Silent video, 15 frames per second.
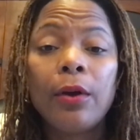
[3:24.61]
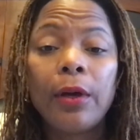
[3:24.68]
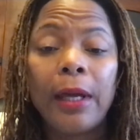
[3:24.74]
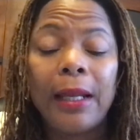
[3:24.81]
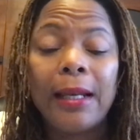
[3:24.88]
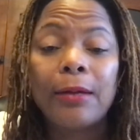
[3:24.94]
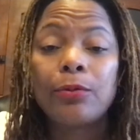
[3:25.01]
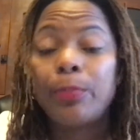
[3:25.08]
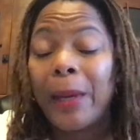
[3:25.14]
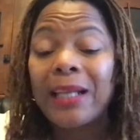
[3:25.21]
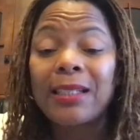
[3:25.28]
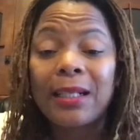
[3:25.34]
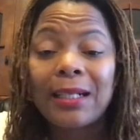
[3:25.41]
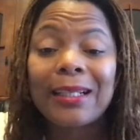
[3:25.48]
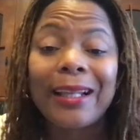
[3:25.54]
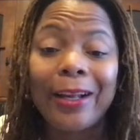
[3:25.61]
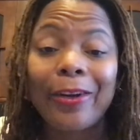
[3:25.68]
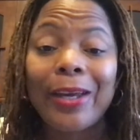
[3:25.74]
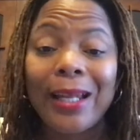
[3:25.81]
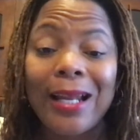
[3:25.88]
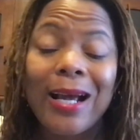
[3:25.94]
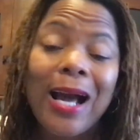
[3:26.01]
and it's basically they're
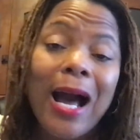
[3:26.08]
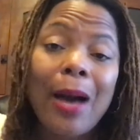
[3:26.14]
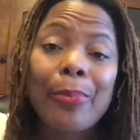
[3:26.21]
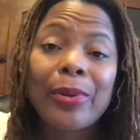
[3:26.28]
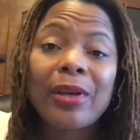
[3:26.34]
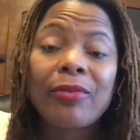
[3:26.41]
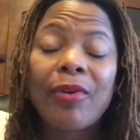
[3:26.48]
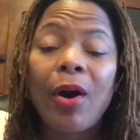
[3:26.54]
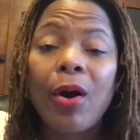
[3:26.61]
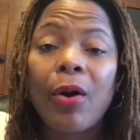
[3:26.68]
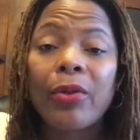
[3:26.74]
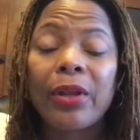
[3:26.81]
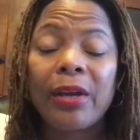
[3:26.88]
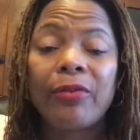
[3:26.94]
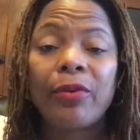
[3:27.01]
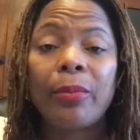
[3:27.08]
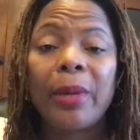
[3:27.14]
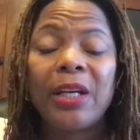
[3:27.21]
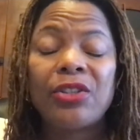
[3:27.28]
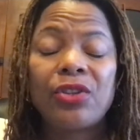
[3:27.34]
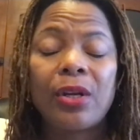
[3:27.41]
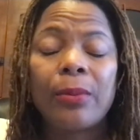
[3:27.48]
getting a copy of all the
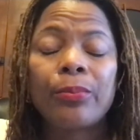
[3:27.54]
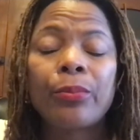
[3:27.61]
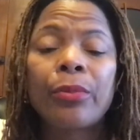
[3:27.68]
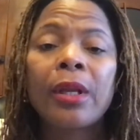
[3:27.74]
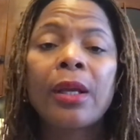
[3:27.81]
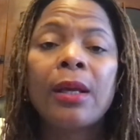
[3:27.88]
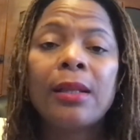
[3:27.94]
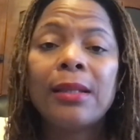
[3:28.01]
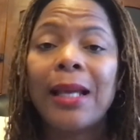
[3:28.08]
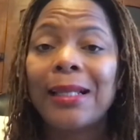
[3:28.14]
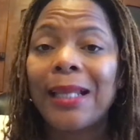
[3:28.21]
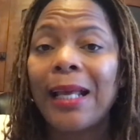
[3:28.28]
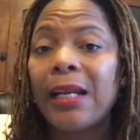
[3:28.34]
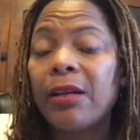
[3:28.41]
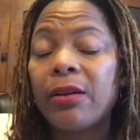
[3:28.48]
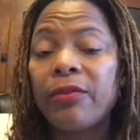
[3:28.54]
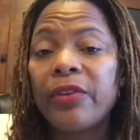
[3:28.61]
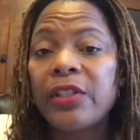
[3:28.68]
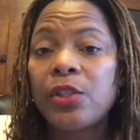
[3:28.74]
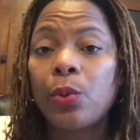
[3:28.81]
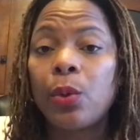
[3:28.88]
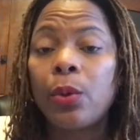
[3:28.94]
information that
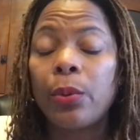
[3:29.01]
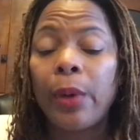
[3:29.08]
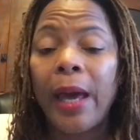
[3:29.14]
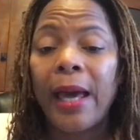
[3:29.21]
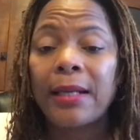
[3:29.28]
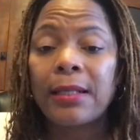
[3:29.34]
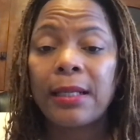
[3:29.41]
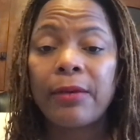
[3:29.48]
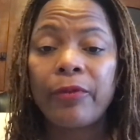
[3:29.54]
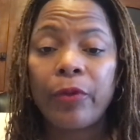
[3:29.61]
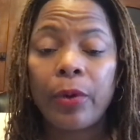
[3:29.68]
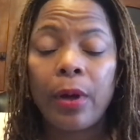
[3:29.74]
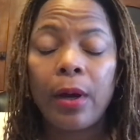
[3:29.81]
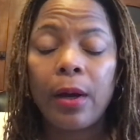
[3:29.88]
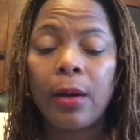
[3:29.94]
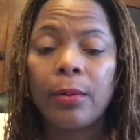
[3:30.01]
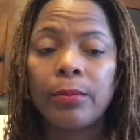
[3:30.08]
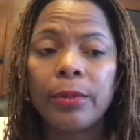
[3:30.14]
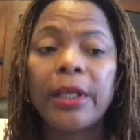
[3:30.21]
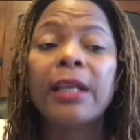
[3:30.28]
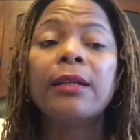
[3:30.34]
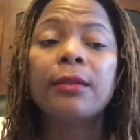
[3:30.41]
individual has
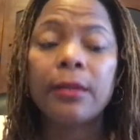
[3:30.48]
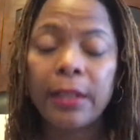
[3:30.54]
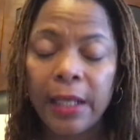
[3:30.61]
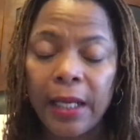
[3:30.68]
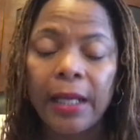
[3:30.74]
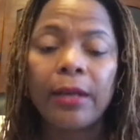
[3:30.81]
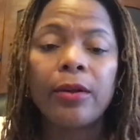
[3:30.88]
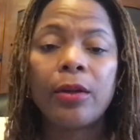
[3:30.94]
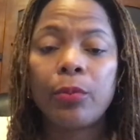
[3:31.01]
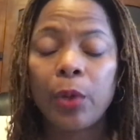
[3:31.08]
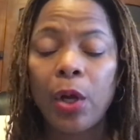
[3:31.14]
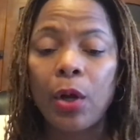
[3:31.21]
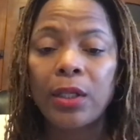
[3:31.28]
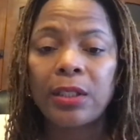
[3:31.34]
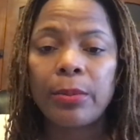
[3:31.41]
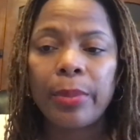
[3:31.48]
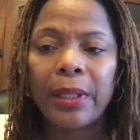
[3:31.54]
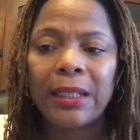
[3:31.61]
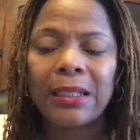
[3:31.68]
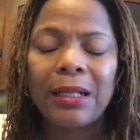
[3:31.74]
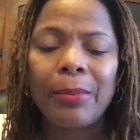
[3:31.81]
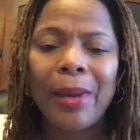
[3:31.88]
getting in regards to
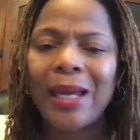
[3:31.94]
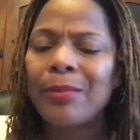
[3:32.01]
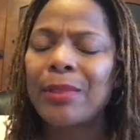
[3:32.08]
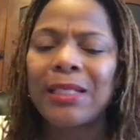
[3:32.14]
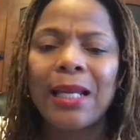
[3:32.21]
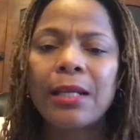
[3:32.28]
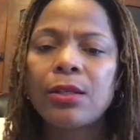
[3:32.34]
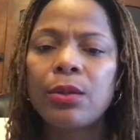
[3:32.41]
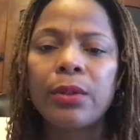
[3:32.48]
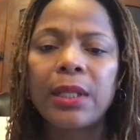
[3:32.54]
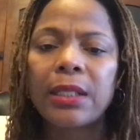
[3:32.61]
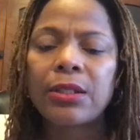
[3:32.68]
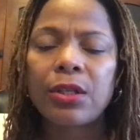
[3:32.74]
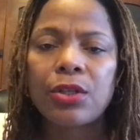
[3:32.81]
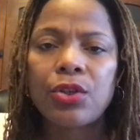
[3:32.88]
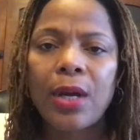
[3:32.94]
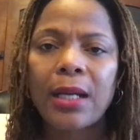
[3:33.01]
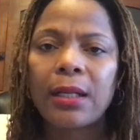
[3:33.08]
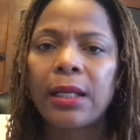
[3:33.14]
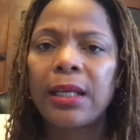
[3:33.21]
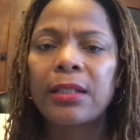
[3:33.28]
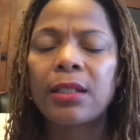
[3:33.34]
billing and payments. They do this to try
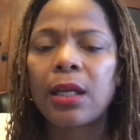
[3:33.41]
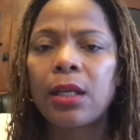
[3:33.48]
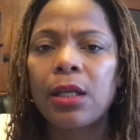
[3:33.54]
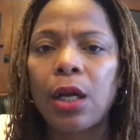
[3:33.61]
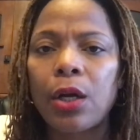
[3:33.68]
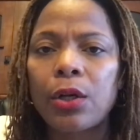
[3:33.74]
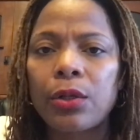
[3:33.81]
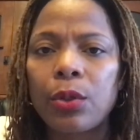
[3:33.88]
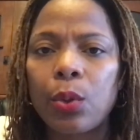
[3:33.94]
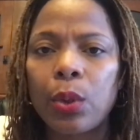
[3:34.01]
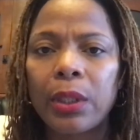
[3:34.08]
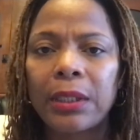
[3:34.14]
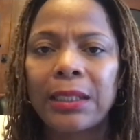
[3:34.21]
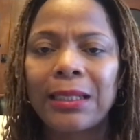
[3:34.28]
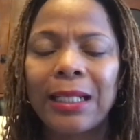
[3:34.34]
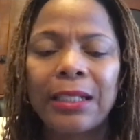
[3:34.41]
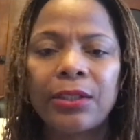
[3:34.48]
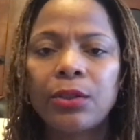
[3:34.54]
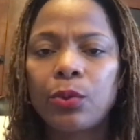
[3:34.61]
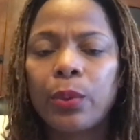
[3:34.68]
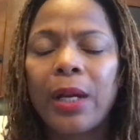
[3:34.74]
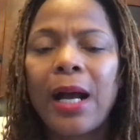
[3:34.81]
to get to learn the
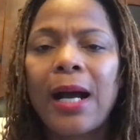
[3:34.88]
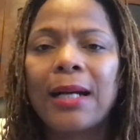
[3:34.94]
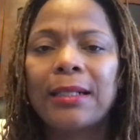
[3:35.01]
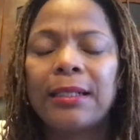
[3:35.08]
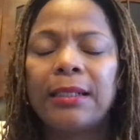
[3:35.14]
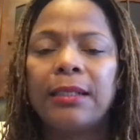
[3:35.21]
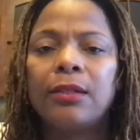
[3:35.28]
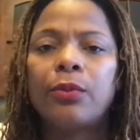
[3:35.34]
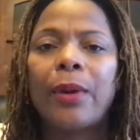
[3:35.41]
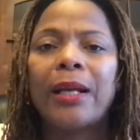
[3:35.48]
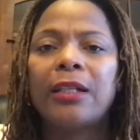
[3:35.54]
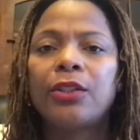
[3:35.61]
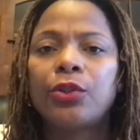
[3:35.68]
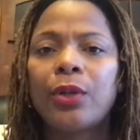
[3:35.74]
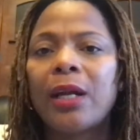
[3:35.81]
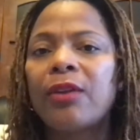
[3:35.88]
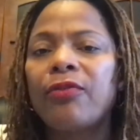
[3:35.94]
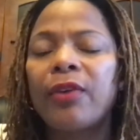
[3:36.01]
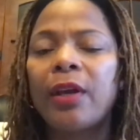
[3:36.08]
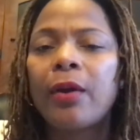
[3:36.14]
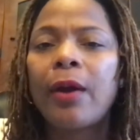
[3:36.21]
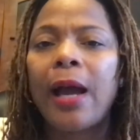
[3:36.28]
organization's recognizance, right? It's trying to
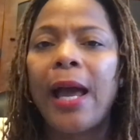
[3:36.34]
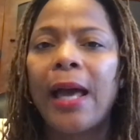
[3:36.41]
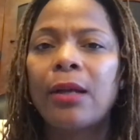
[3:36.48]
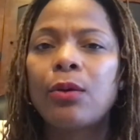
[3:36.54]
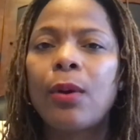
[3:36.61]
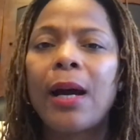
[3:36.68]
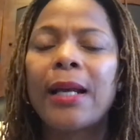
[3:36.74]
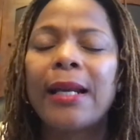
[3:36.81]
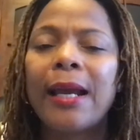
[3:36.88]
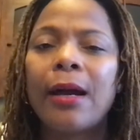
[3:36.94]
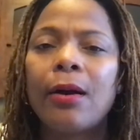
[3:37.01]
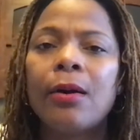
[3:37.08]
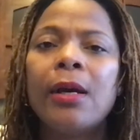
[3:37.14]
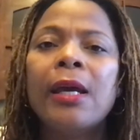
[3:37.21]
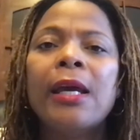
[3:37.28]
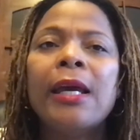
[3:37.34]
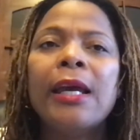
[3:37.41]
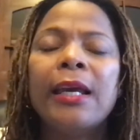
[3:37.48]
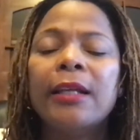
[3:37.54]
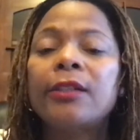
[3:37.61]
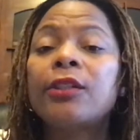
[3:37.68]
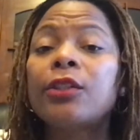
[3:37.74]
figure out, how do I now
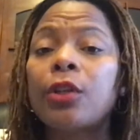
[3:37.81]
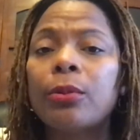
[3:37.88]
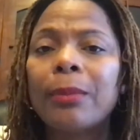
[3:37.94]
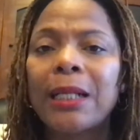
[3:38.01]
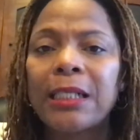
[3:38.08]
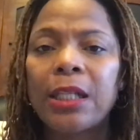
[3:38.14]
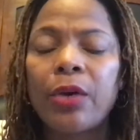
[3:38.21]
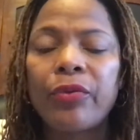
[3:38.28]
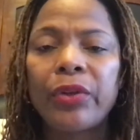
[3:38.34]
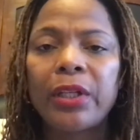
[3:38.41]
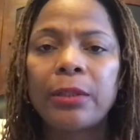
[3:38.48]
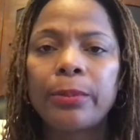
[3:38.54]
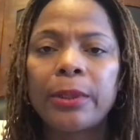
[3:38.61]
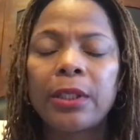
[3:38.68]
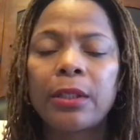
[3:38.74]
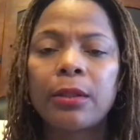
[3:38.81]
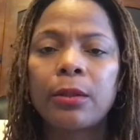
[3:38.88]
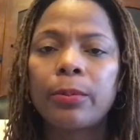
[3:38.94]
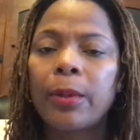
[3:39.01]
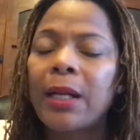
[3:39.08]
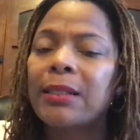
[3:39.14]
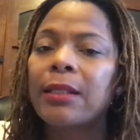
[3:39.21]
insert myself in this particular
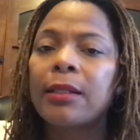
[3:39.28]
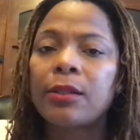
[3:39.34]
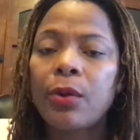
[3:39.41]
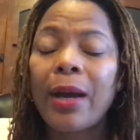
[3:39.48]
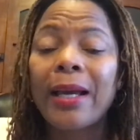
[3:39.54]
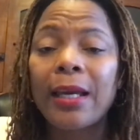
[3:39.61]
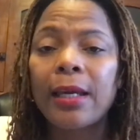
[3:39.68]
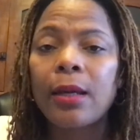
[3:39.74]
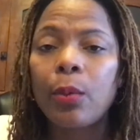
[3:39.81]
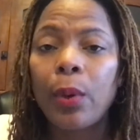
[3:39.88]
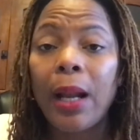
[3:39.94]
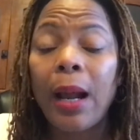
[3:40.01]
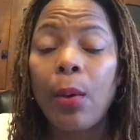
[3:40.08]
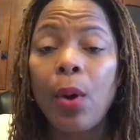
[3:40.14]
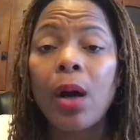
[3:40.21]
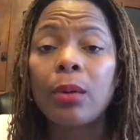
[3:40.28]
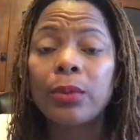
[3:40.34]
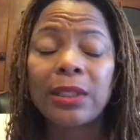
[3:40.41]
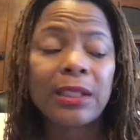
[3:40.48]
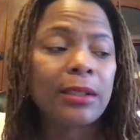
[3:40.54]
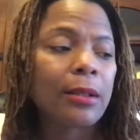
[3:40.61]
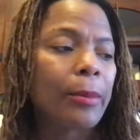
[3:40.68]
process so I can get what I want,
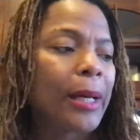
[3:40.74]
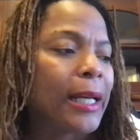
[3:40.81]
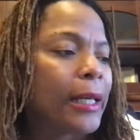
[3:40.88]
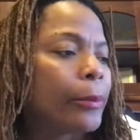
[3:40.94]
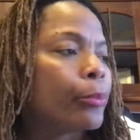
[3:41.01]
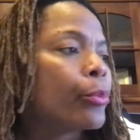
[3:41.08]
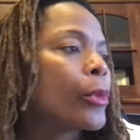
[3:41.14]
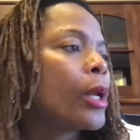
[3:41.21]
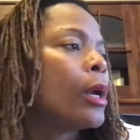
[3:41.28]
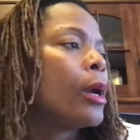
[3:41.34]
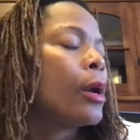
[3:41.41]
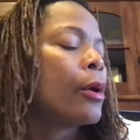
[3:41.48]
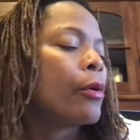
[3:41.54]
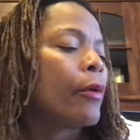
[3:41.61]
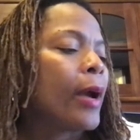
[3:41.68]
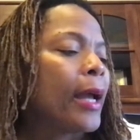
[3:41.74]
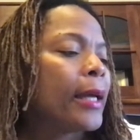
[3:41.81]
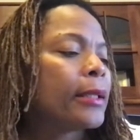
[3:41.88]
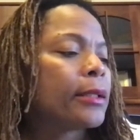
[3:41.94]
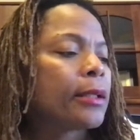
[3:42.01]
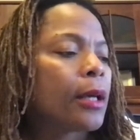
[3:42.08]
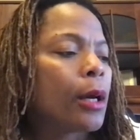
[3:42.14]
which is the money,
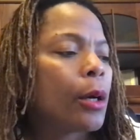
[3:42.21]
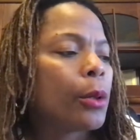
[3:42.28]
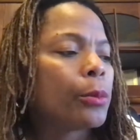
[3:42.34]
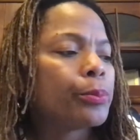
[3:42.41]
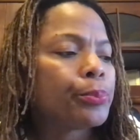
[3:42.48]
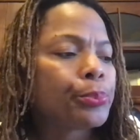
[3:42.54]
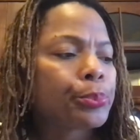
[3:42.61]
right? So